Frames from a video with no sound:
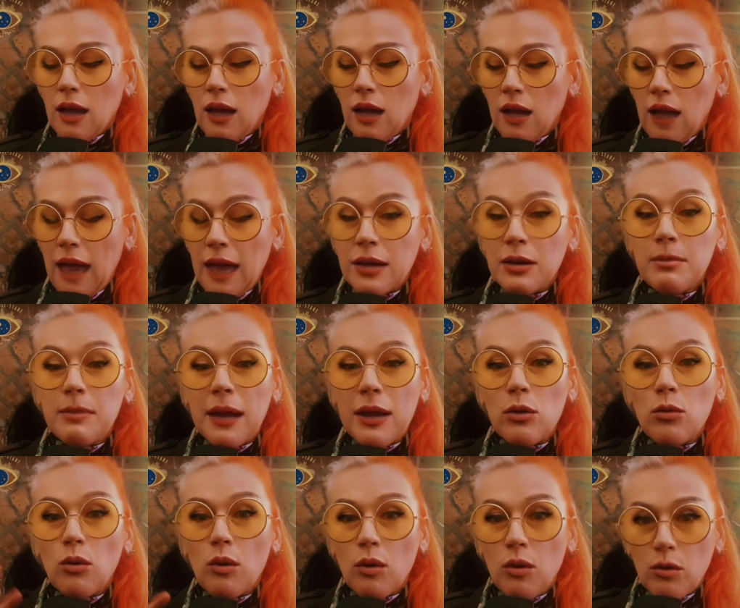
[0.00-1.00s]
uh, animate
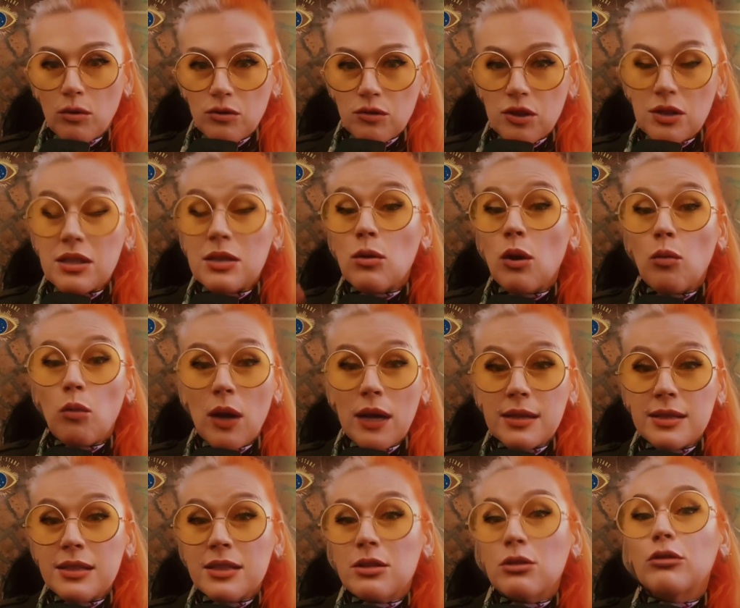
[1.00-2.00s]
just
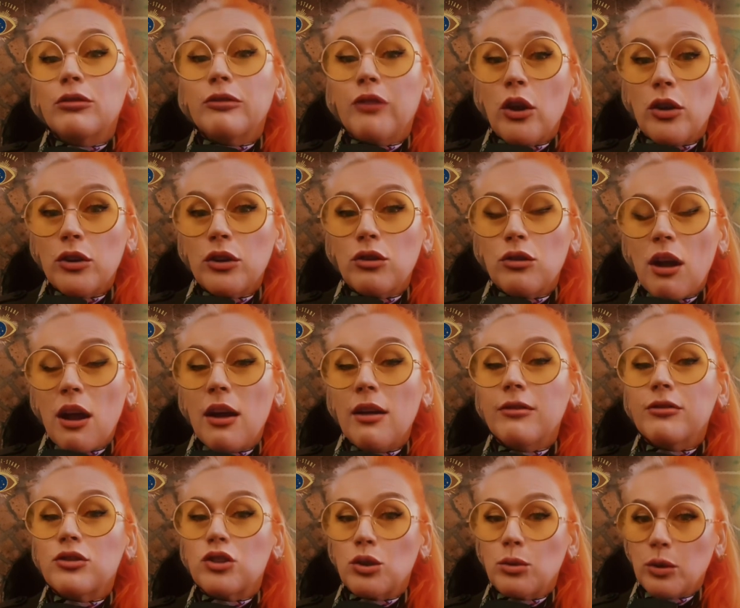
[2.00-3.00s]
one still
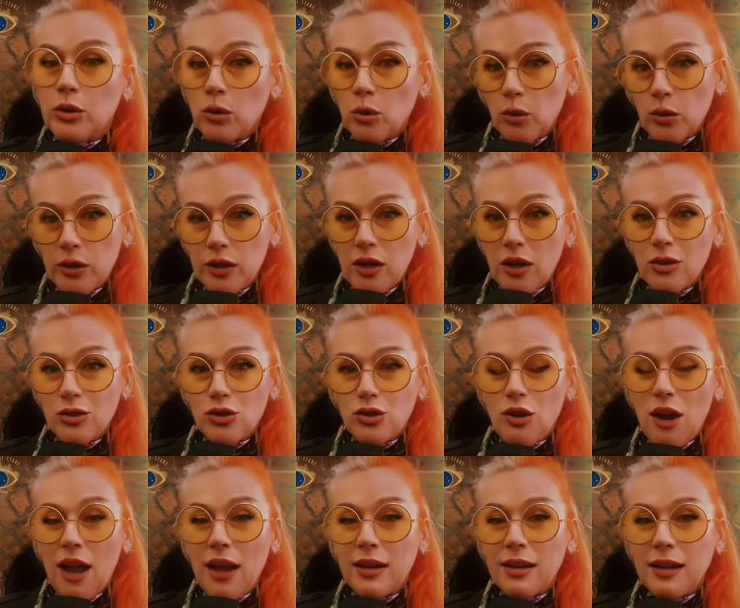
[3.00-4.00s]
photograph to an audio
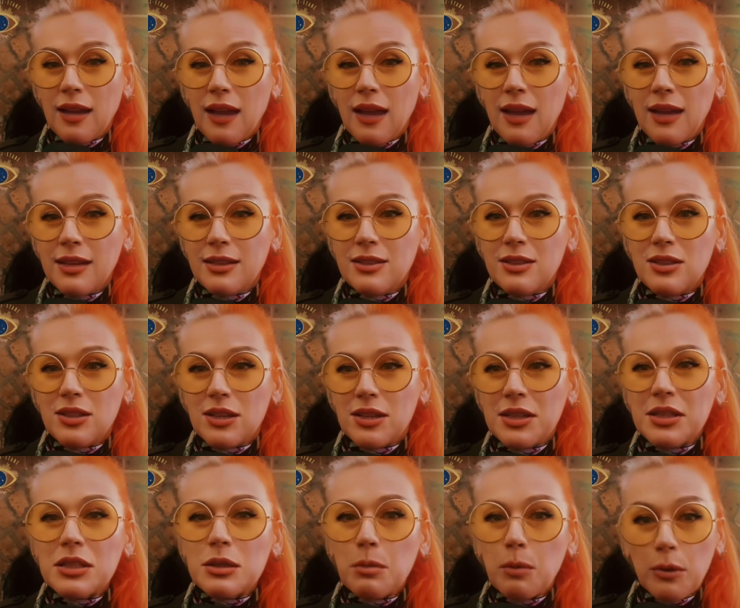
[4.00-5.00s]
track and
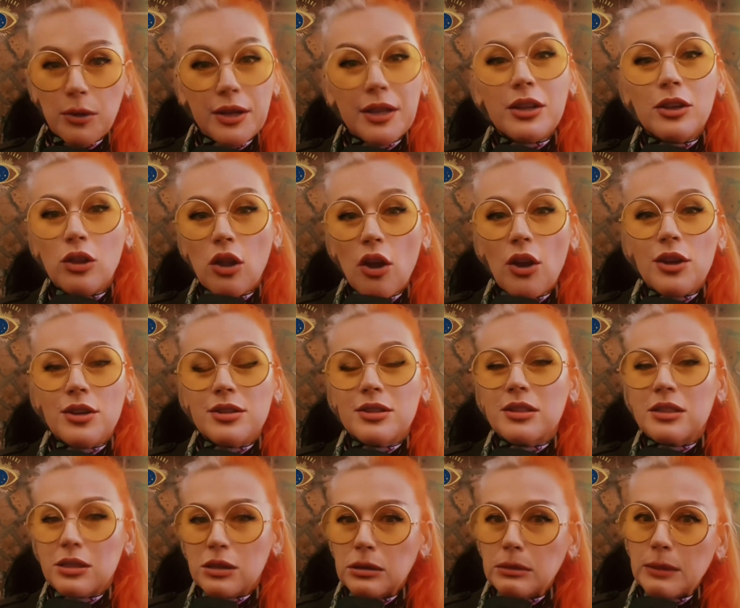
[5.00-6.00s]
it's pretty close
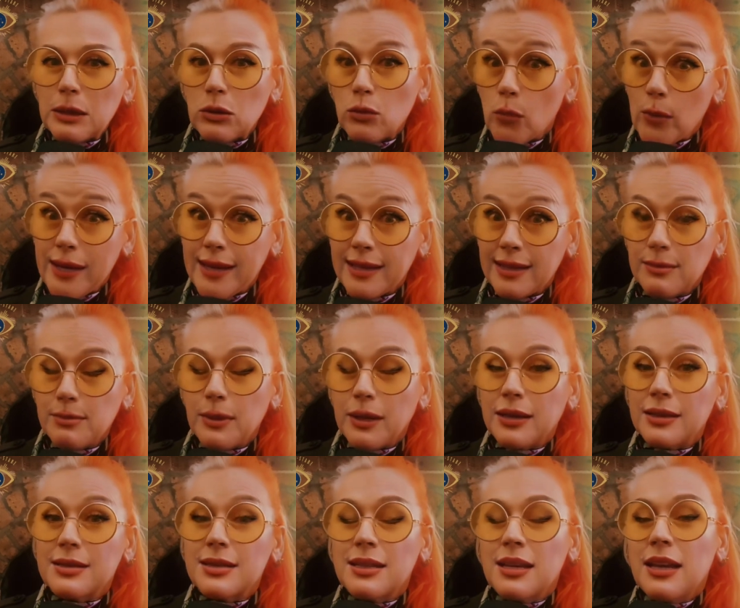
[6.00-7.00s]
it's still a bit weird
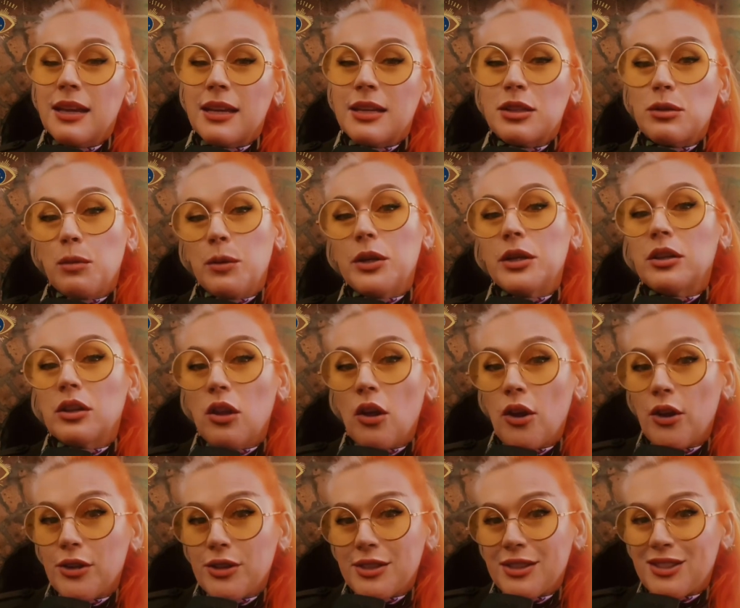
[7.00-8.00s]
but it's pretty
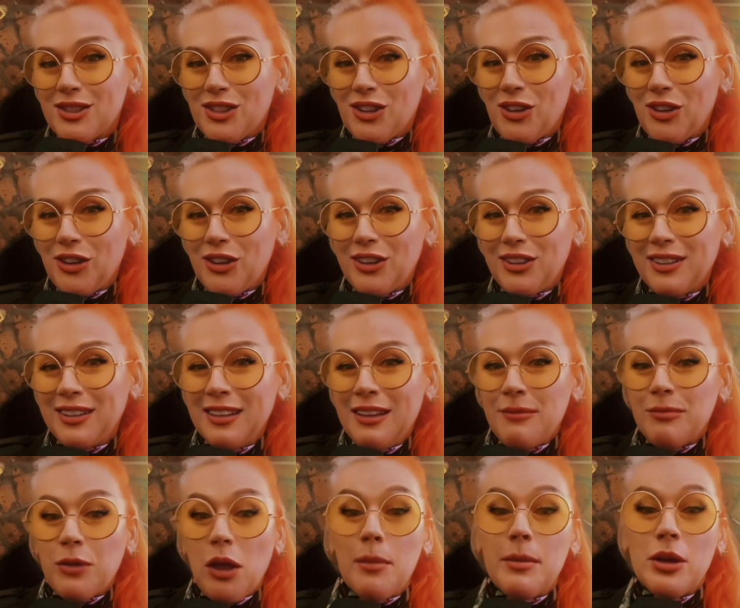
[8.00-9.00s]
close so
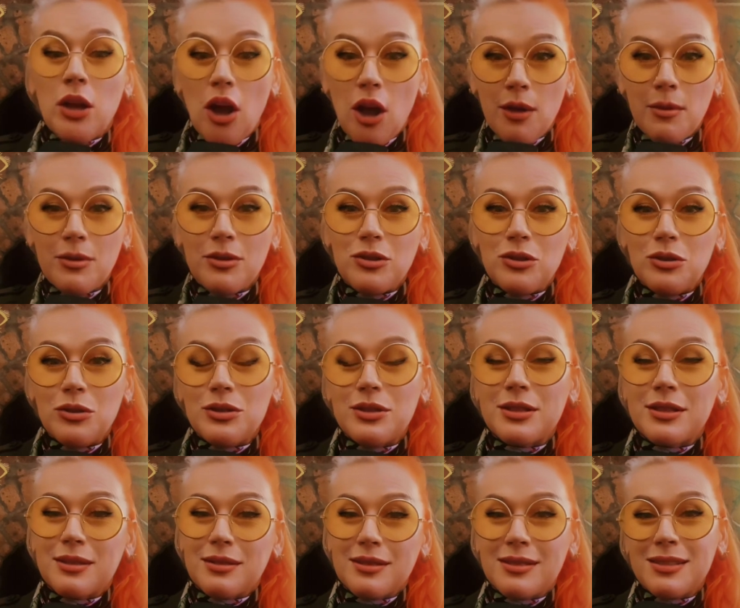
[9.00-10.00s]
i mean i
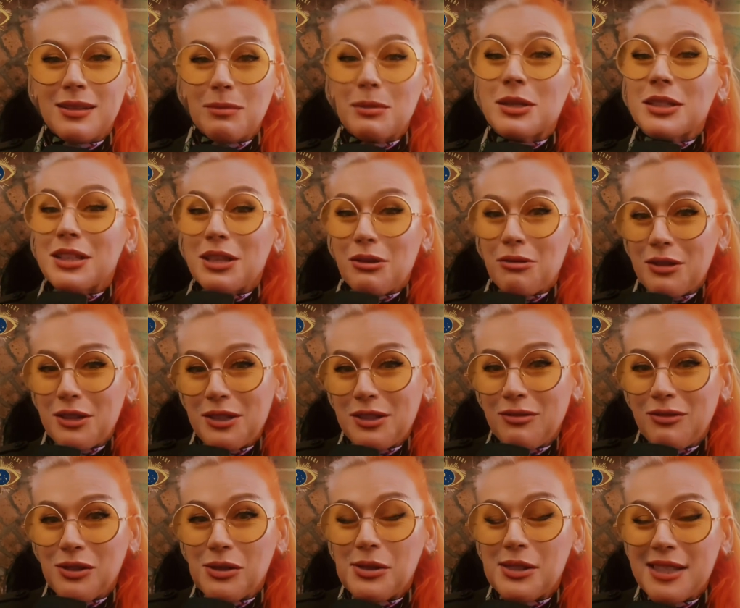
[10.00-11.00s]
use some serious
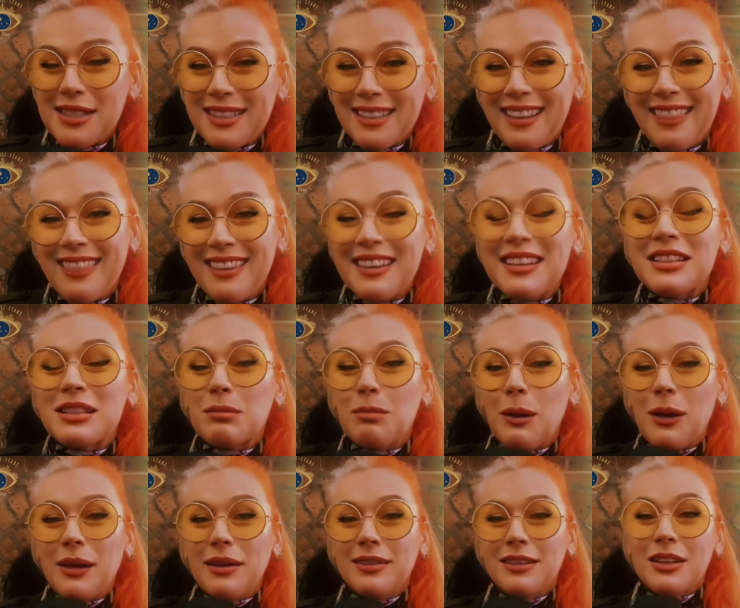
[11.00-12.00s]
filters in this
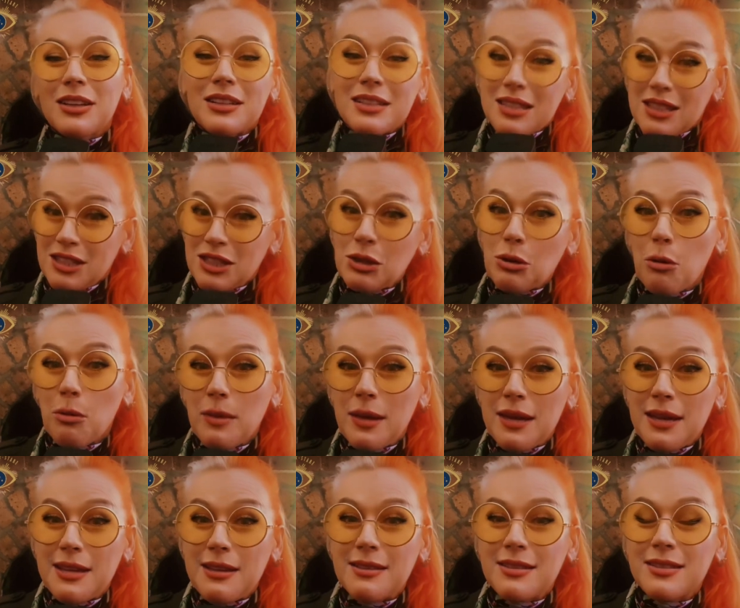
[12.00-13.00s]
but it's still
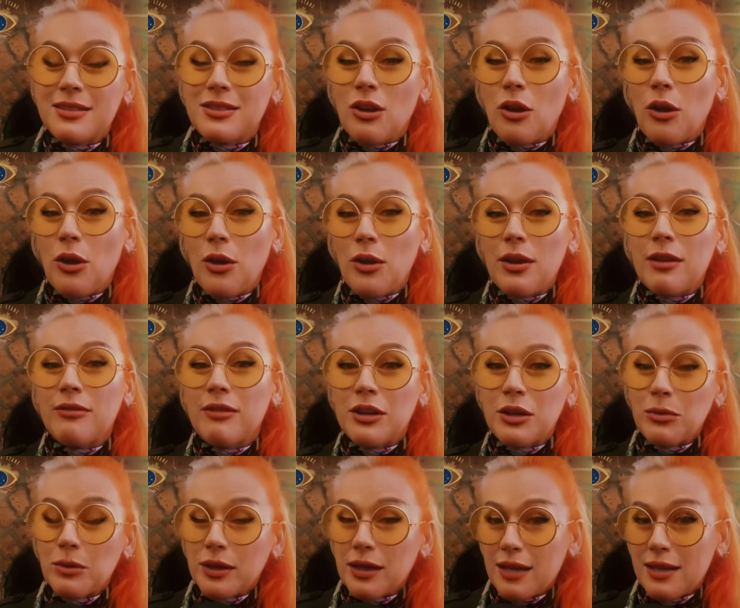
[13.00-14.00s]
me so if
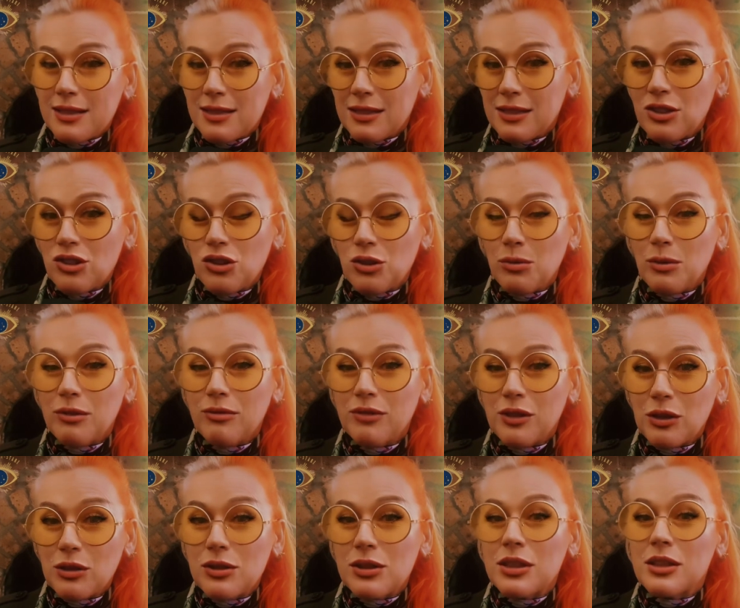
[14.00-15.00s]
anyone has an issue with
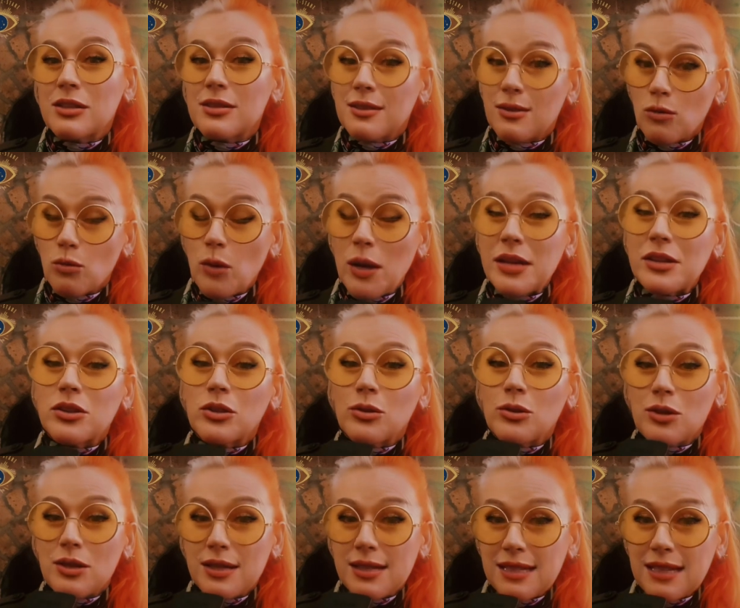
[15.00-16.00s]
filters wait till
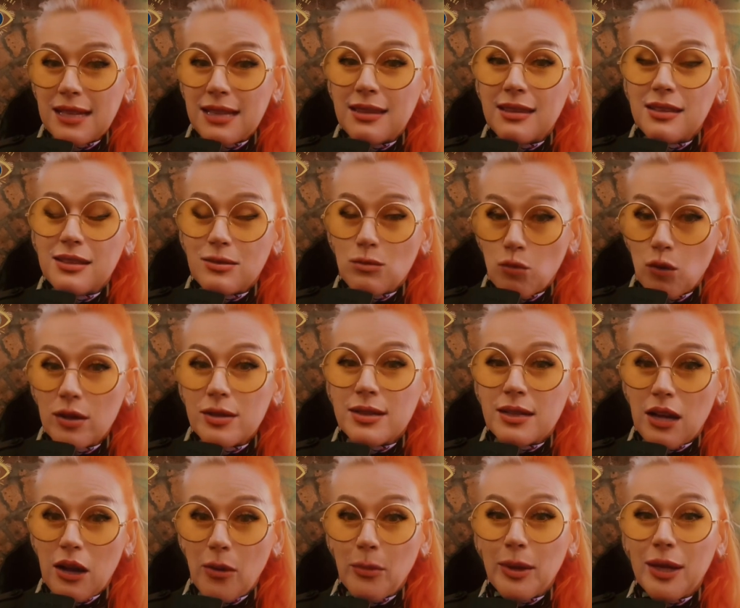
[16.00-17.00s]
you see this what's
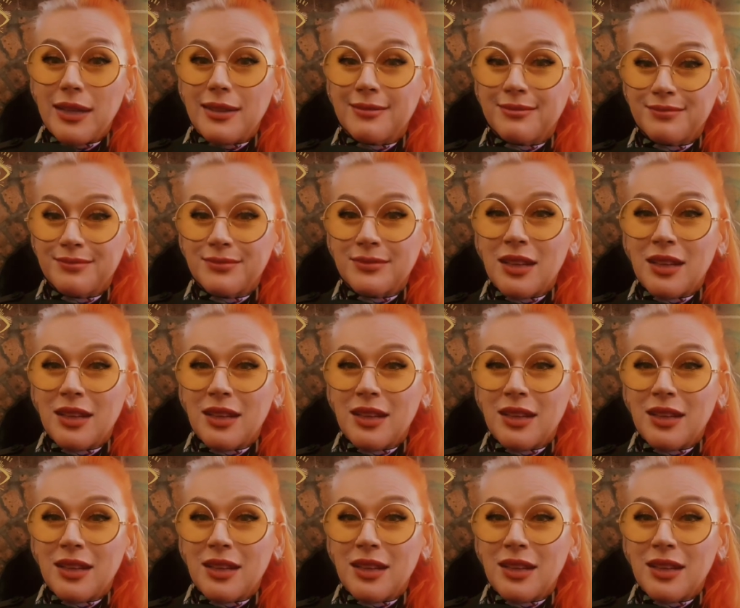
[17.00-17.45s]
coming